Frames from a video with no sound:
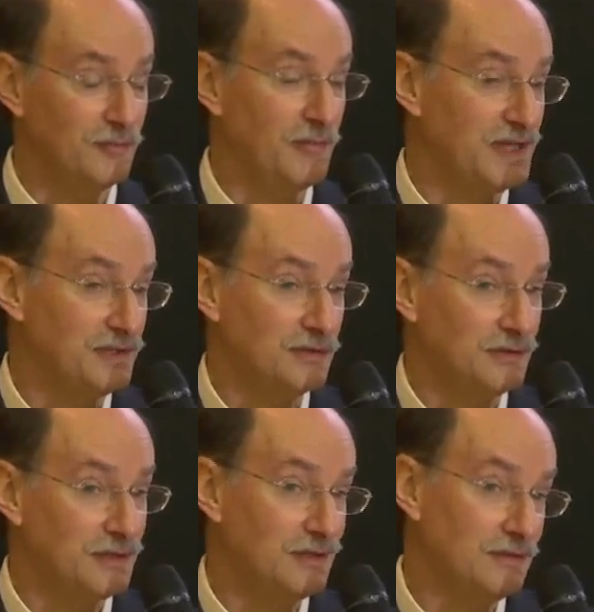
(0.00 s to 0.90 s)

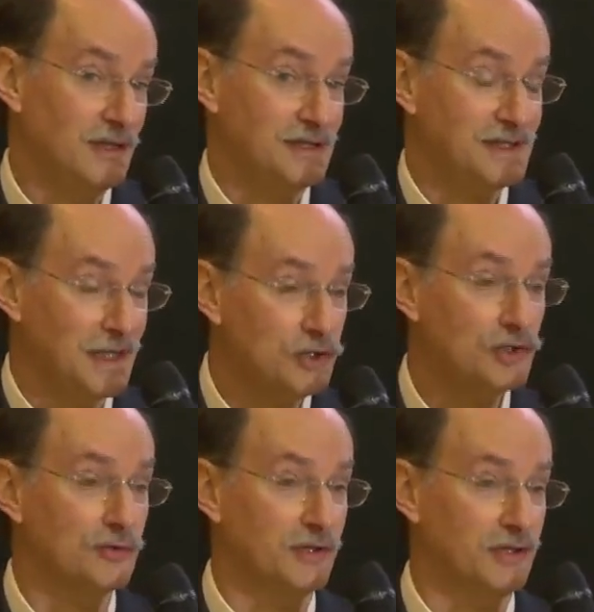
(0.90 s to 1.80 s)
basically a
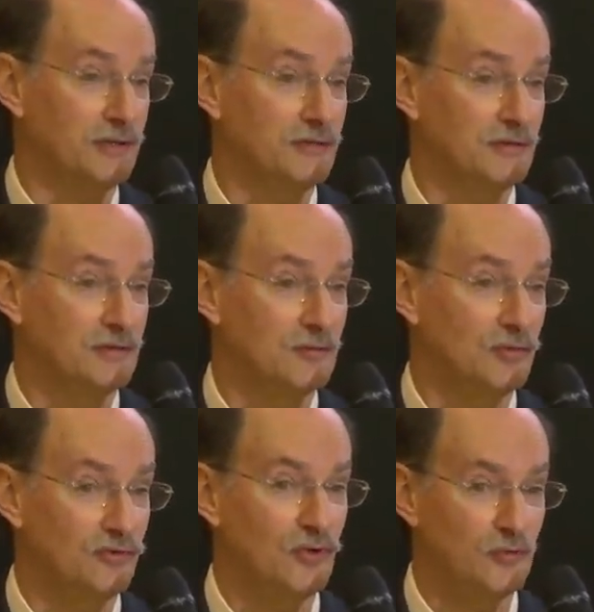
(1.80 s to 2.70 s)
century
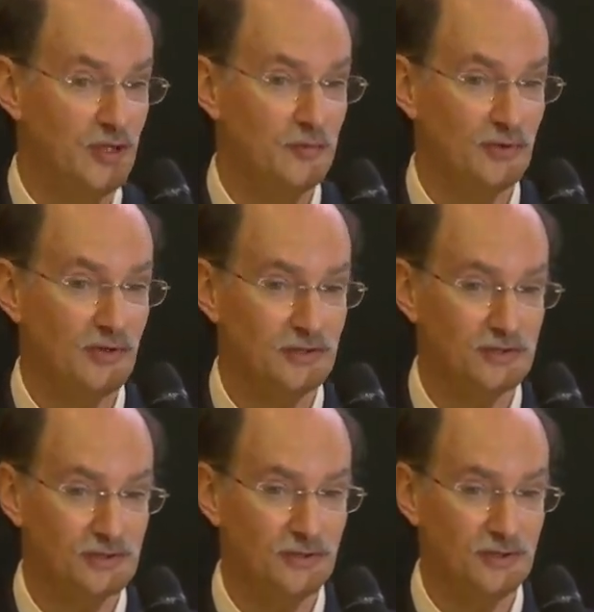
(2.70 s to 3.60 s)
before people
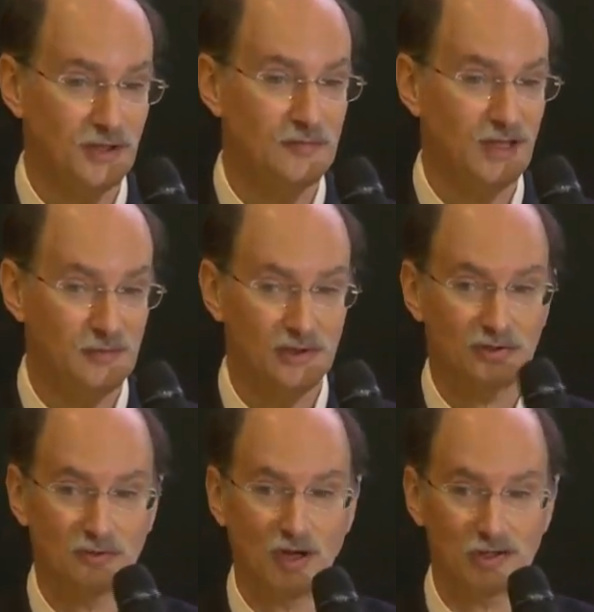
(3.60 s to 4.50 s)
understood that maybe you
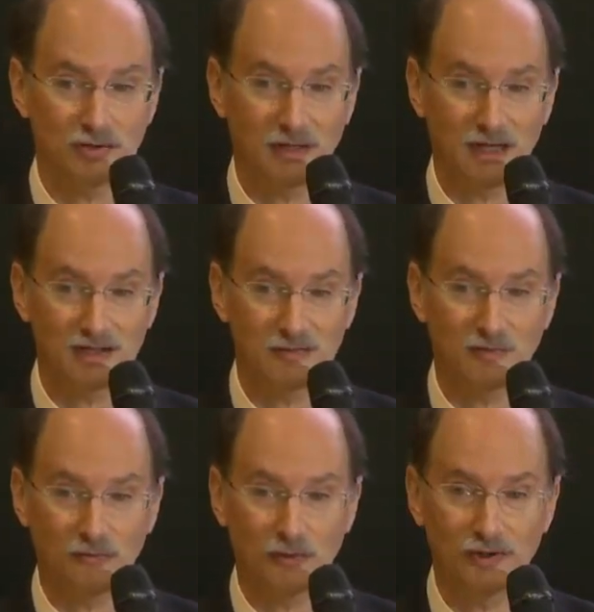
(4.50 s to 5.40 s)
should wash your hands
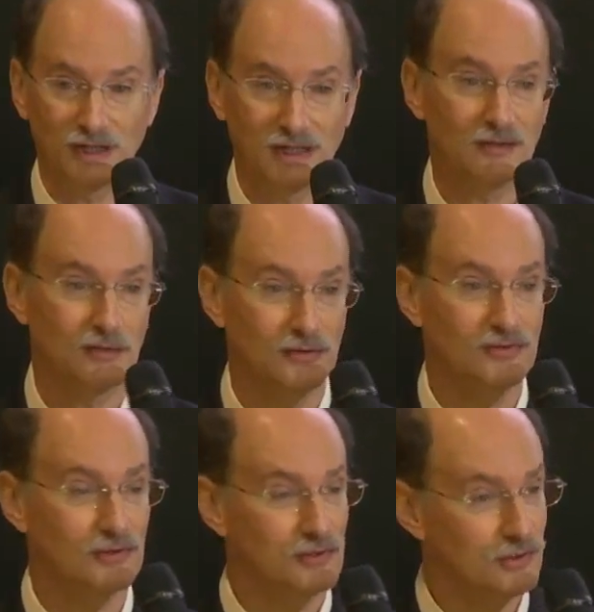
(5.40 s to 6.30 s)
before you eat or do
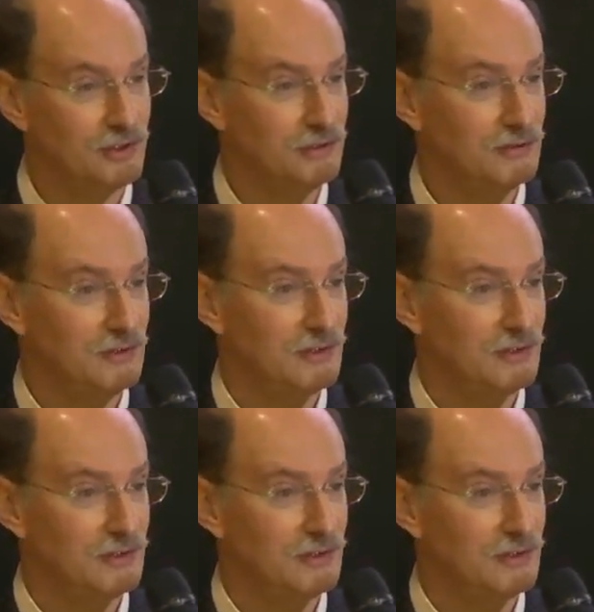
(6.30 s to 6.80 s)
surgery